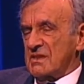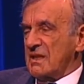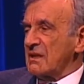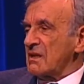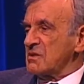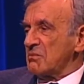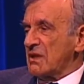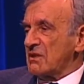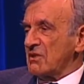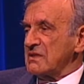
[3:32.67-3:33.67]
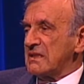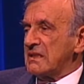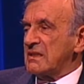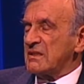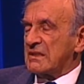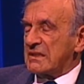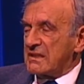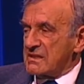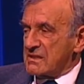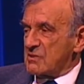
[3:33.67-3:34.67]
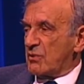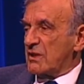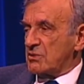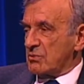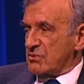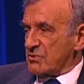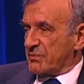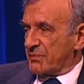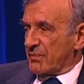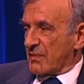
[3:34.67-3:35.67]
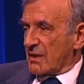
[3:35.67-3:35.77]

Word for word: An anti-Semite doesn't need reasons to hate Jews. Mm.